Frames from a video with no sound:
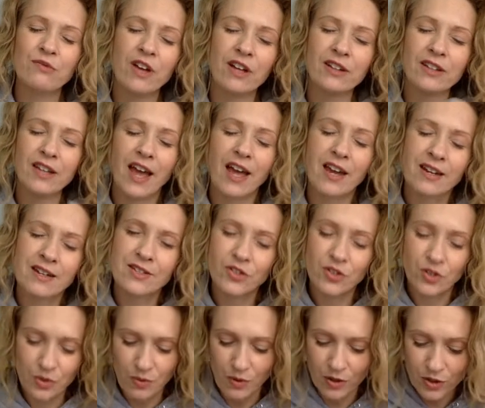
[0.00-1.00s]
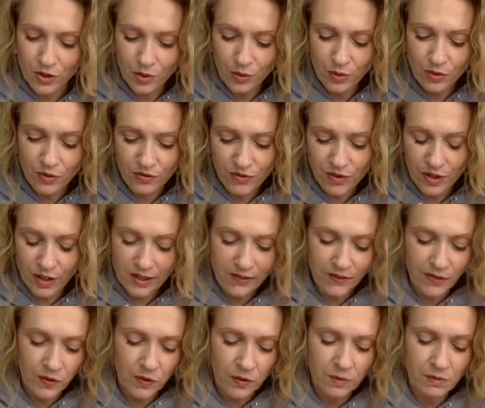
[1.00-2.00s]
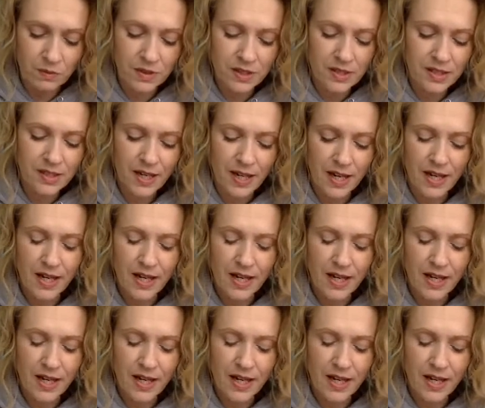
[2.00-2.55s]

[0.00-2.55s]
Valcanis, who are two of the Living Room's